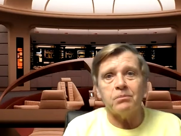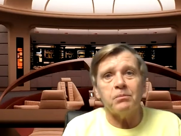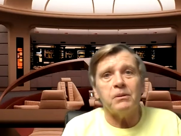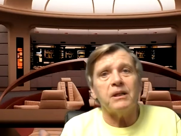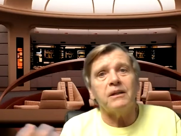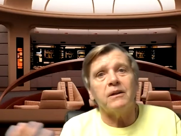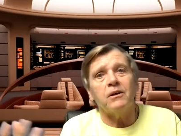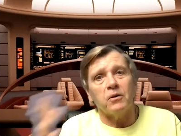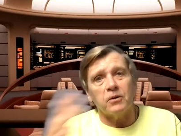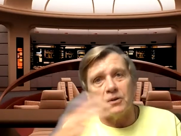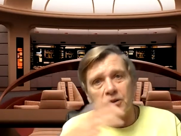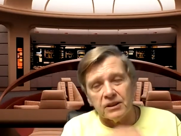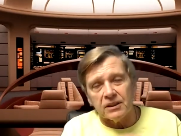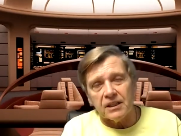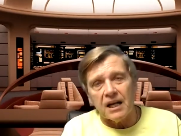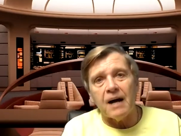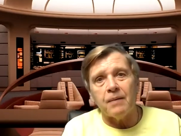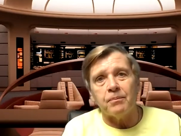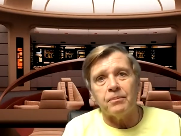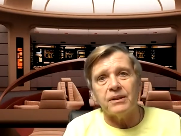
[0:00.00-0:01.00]
meal or
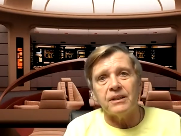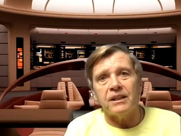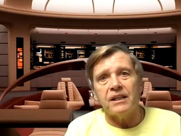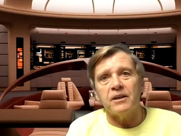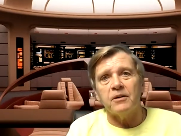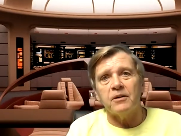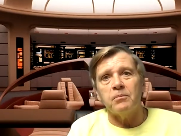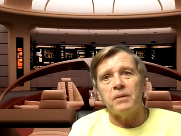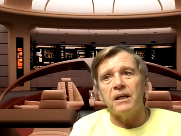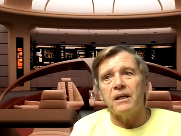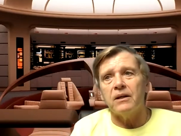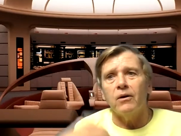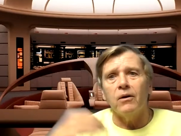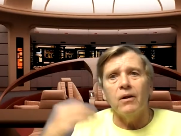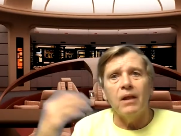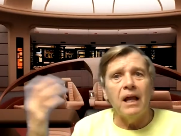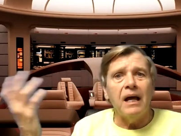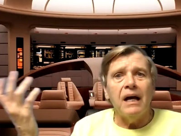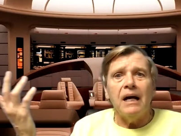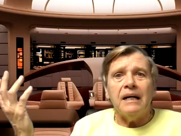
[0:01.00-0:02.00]
stop and get a meal.
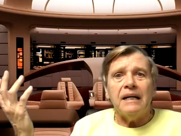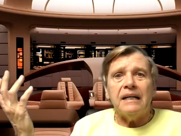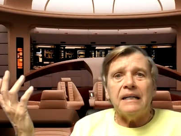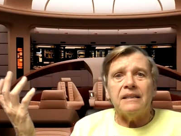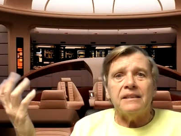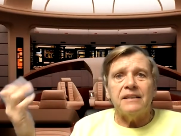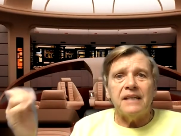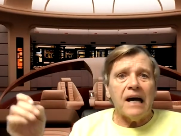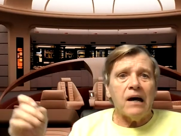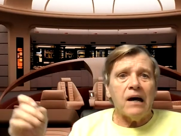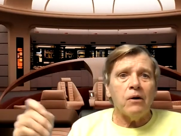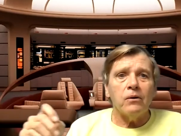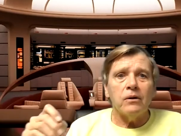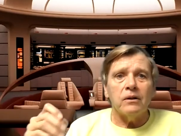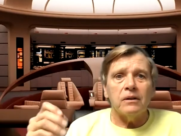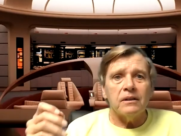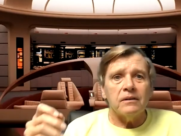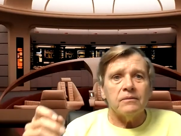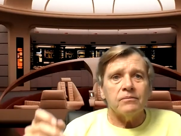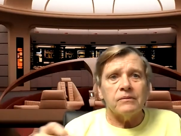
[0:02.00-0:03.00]
Now,
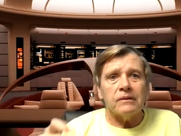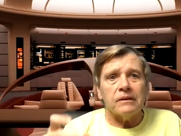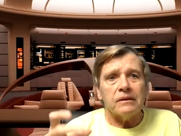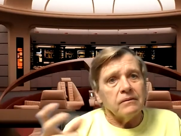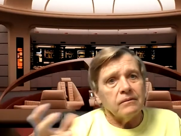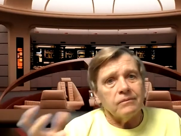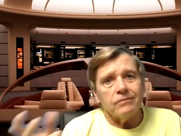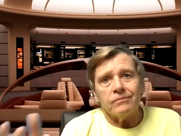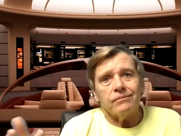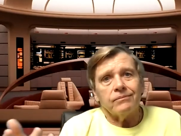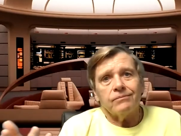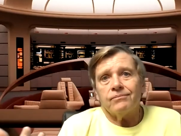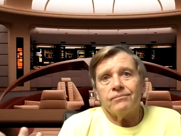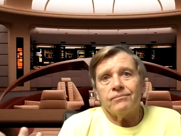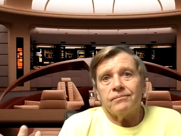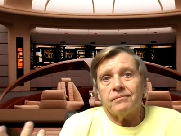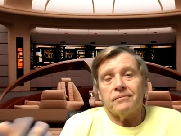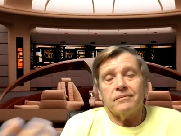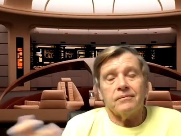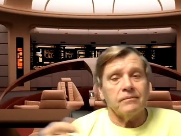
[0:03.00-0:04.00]

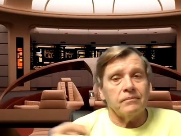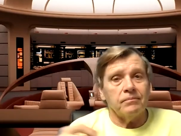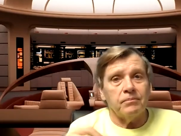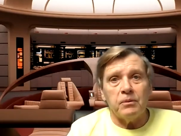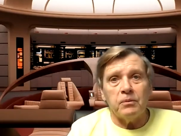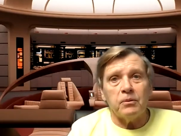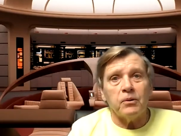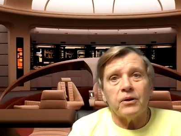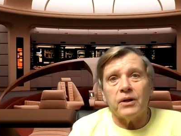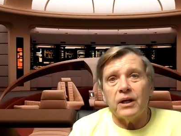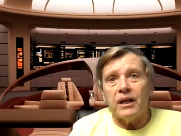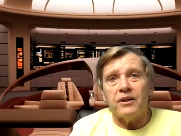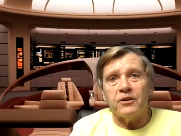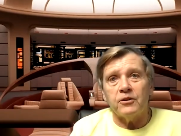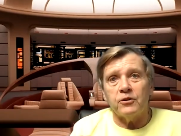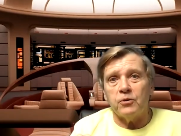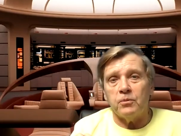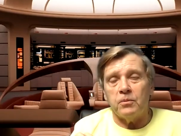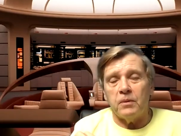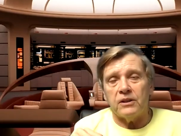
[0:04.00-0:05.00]
people are eating
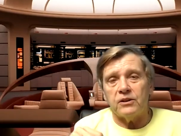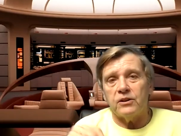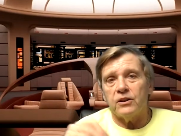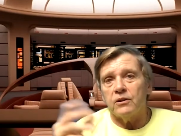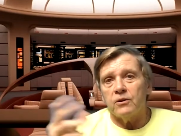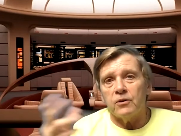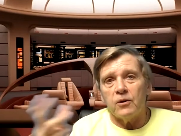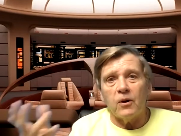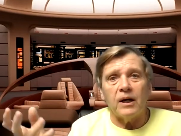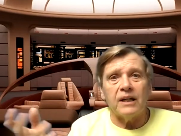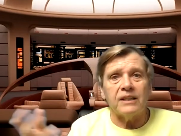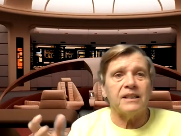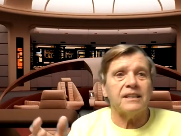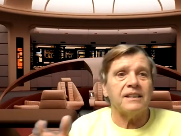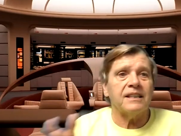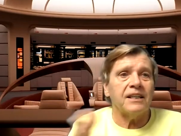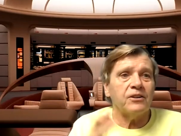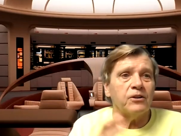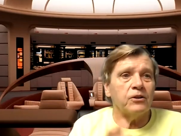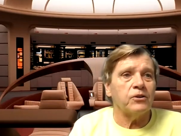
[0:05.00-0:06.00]
too much, or as I
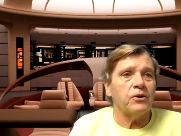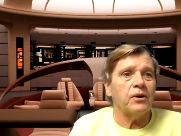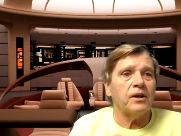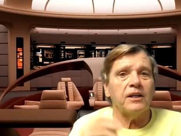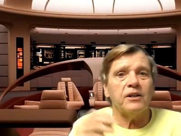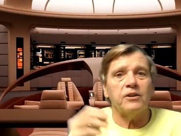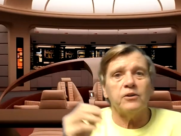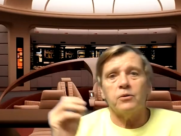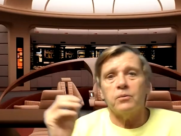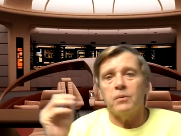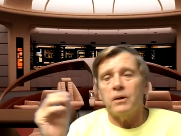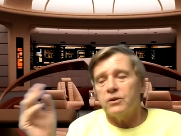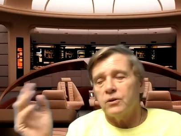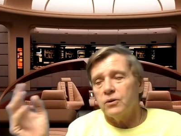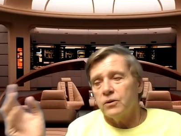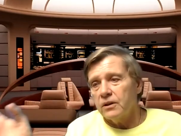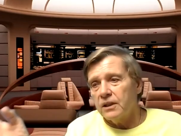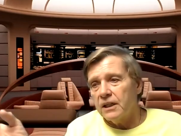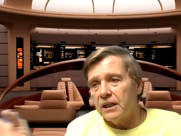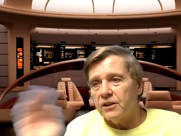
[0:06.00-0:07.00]
said, they're drinking too much, or
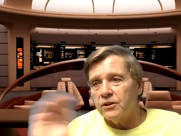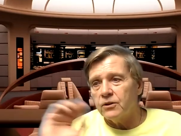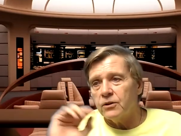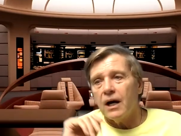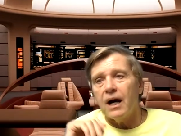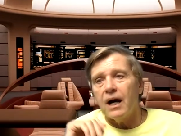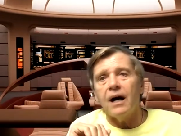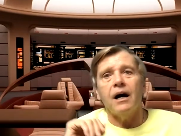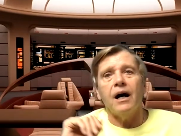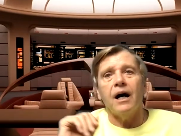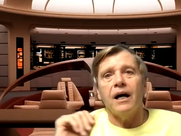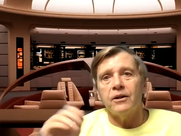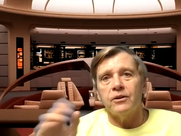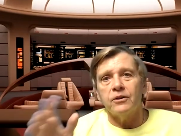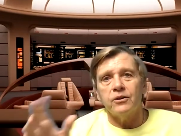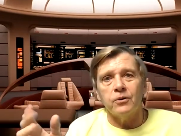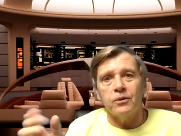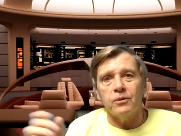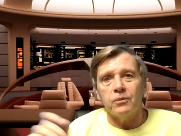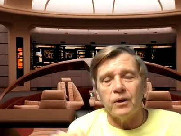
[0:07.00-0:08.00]
getting high, or
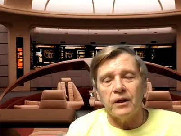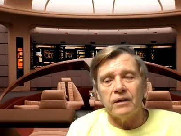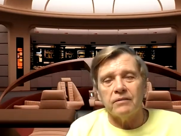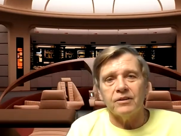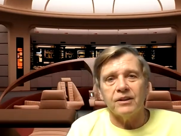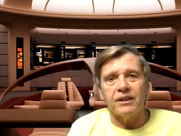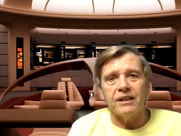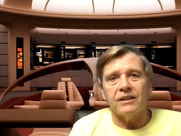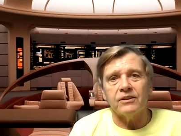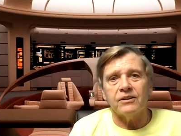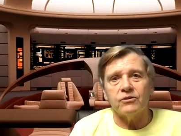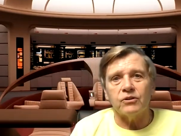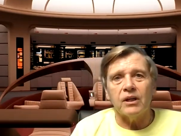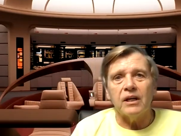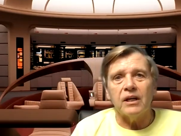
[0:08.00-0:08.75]
doing whatever it is.